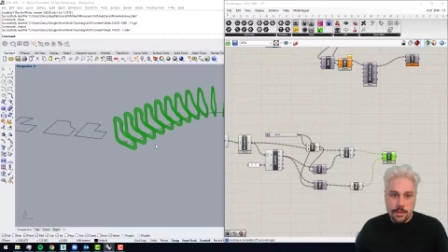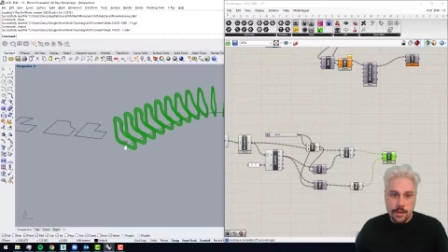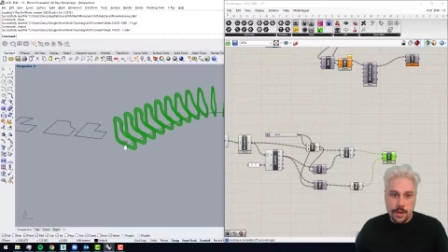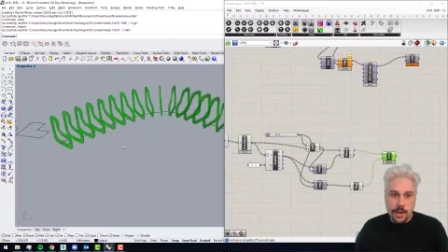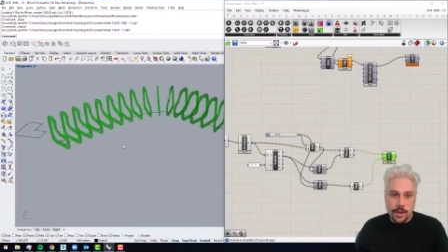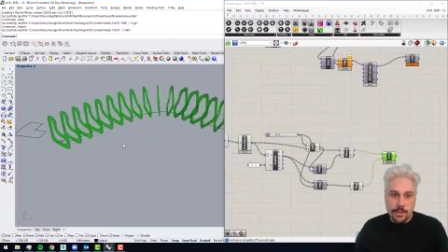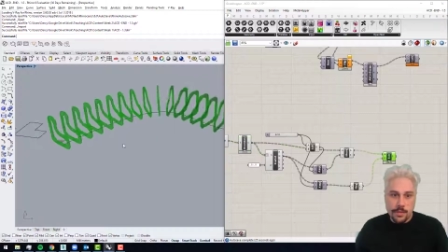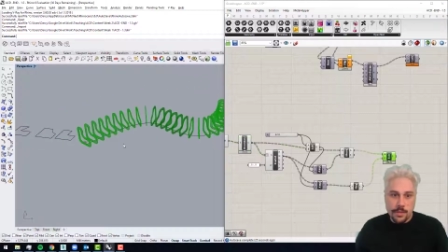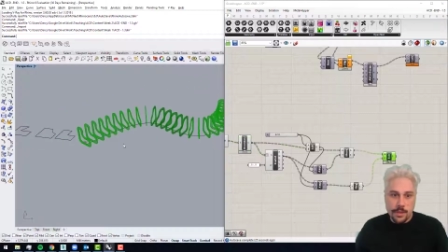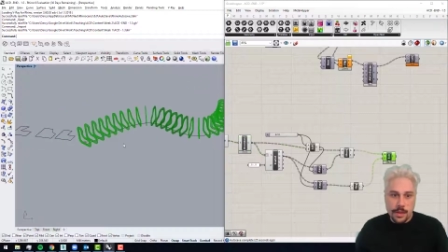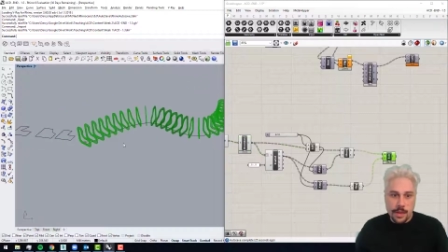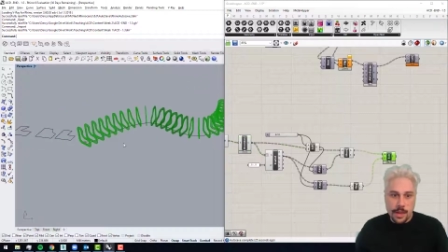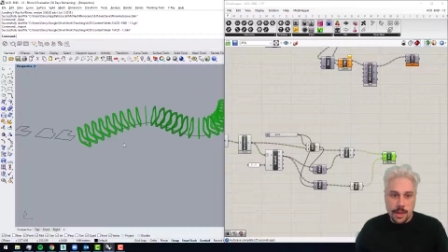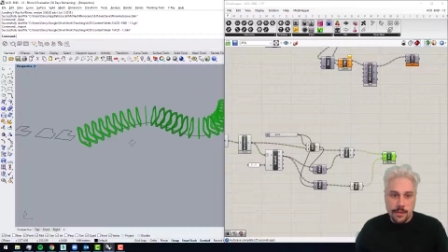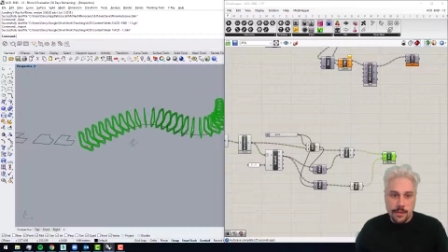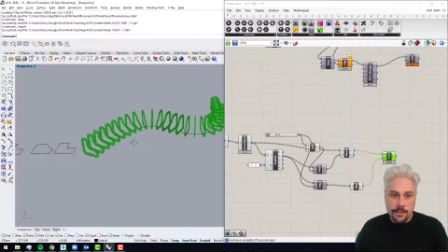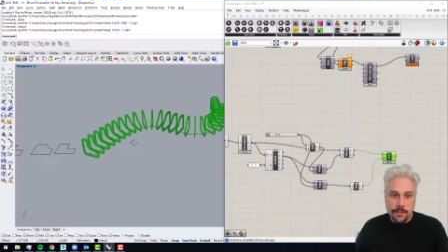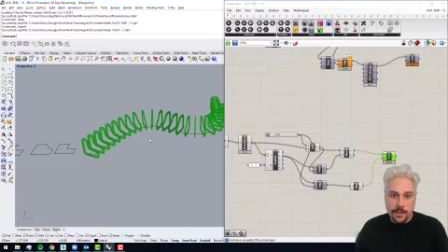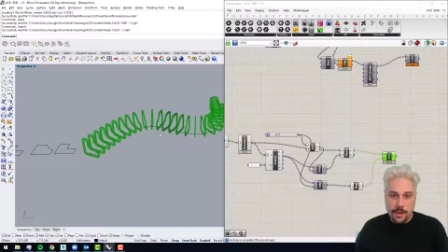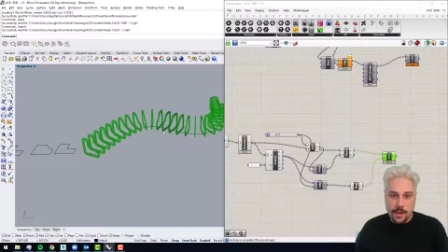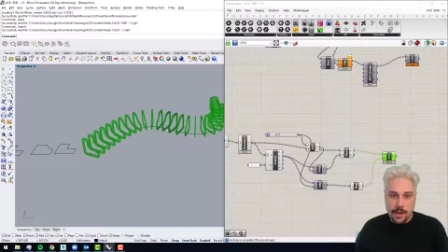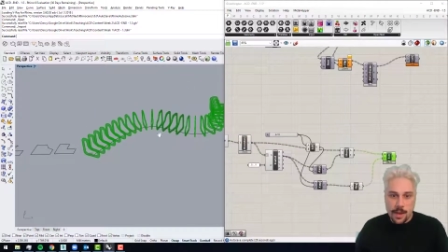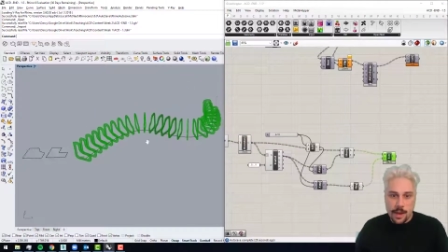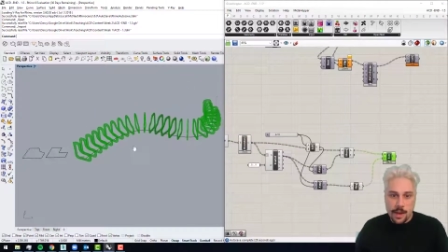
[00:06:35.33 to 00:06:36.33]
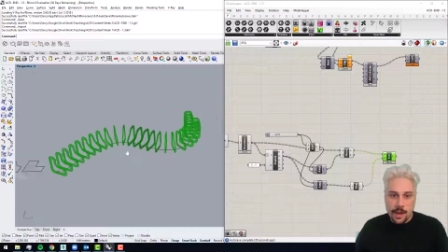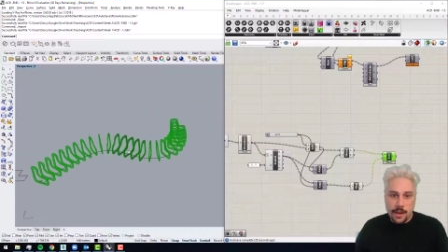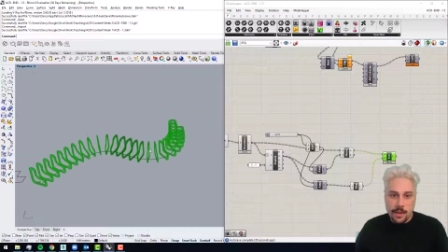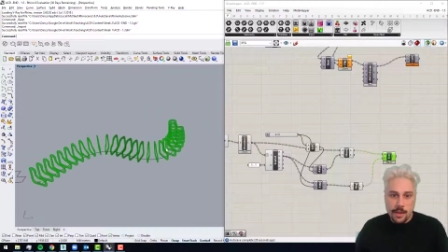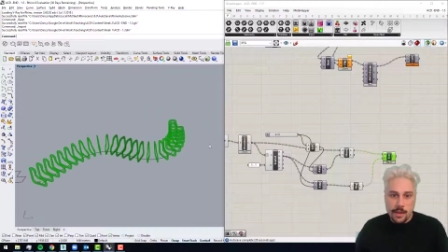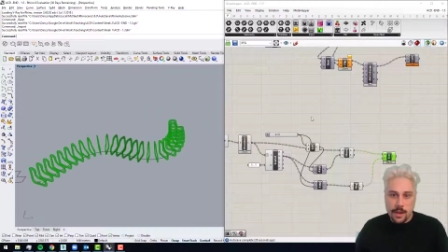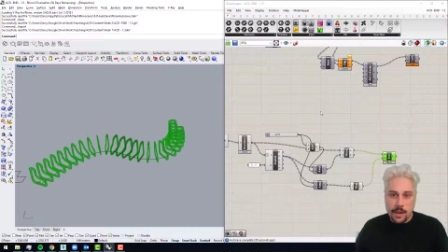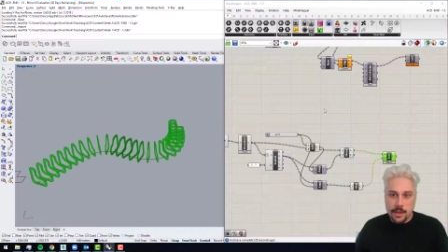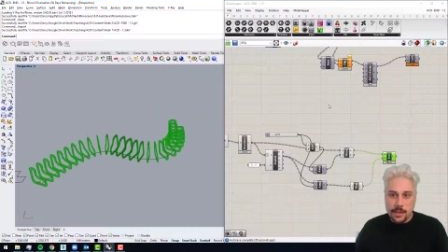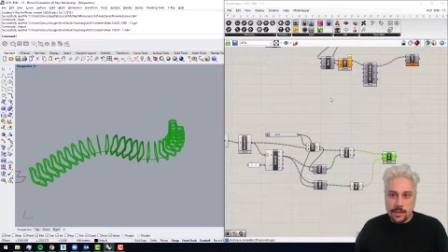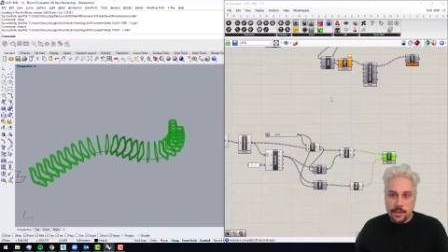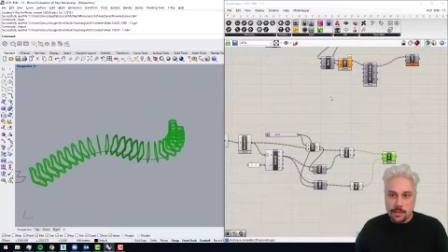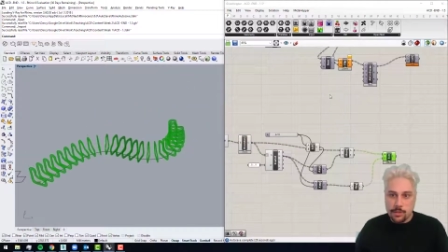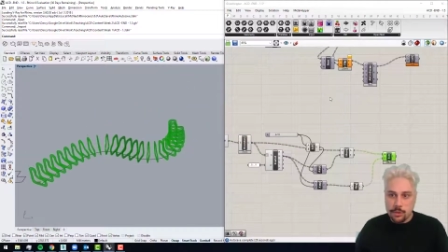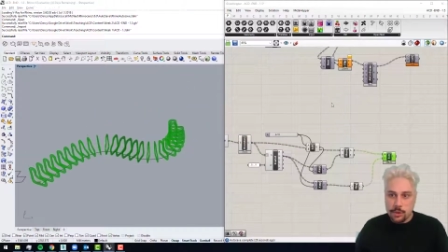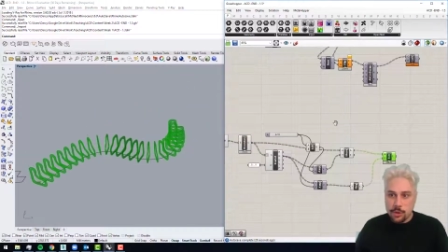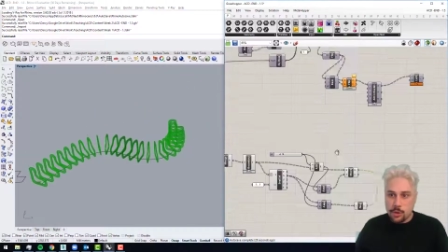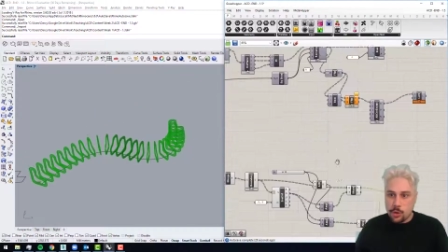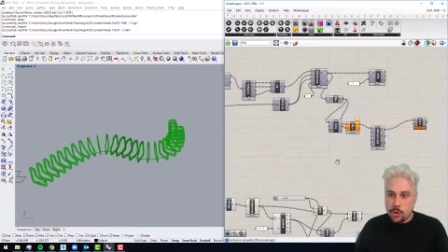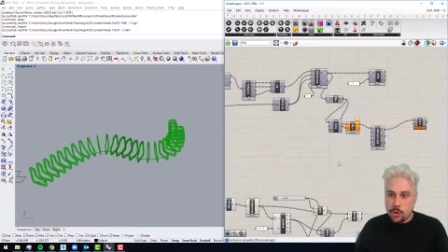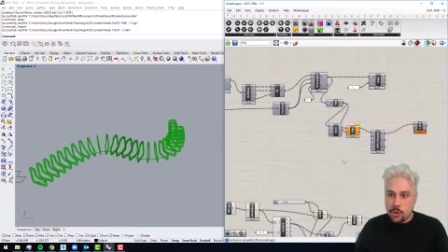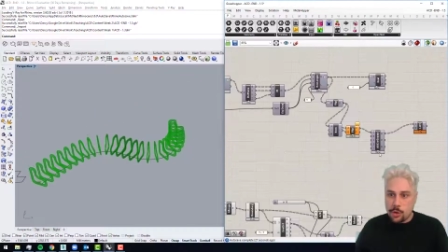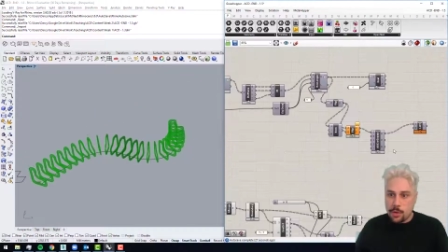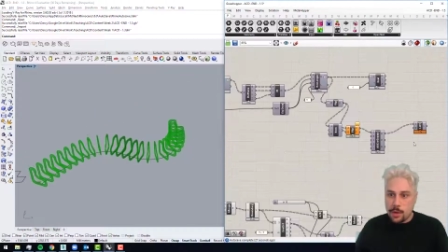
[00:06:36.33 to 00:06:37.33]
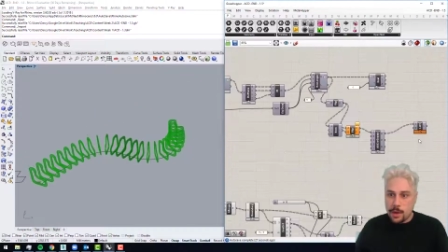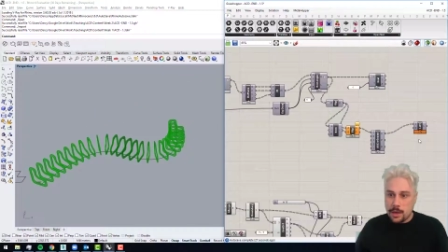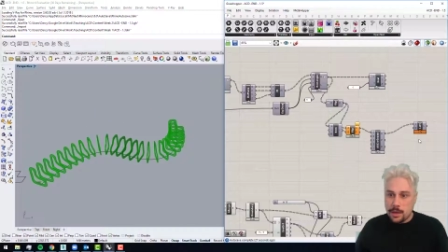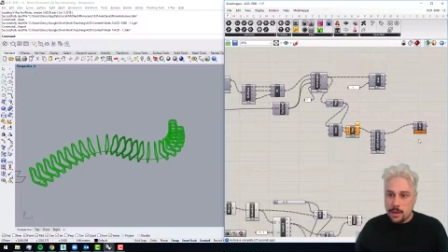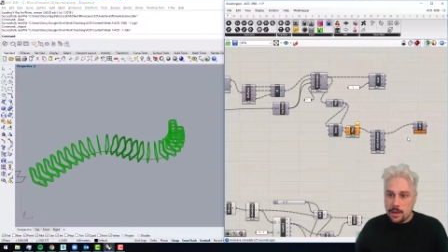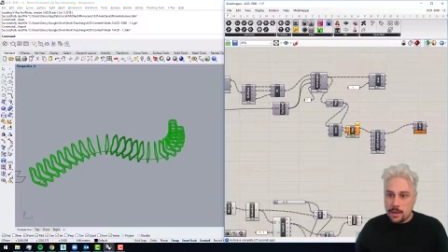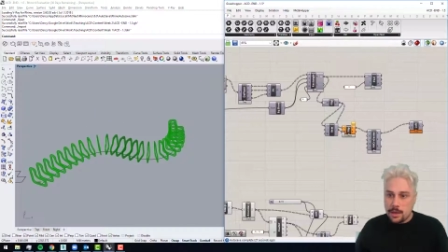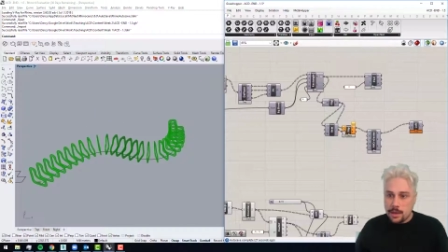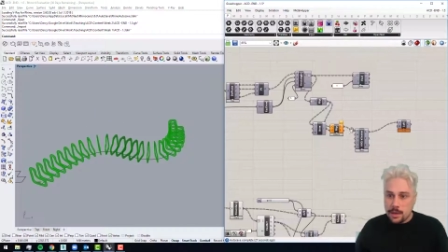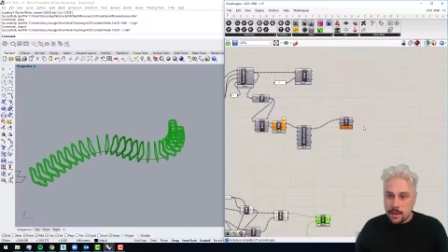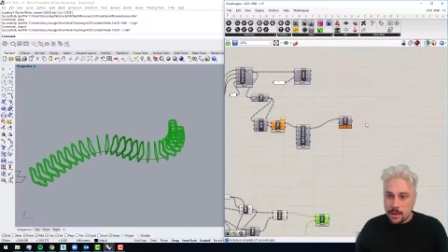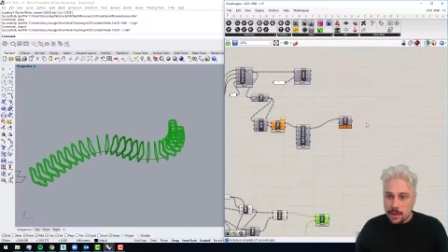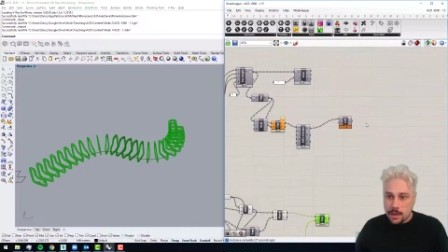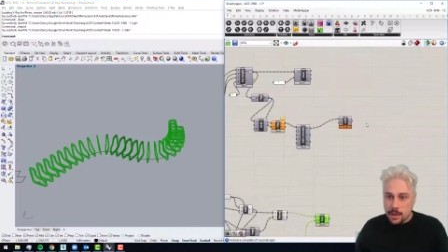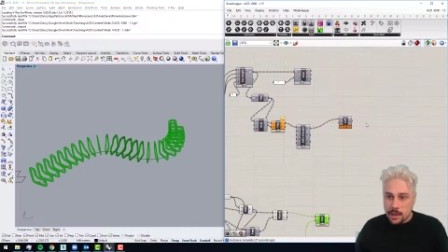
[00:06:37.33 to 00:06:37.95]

we'll leave it there for now. A nice little short one.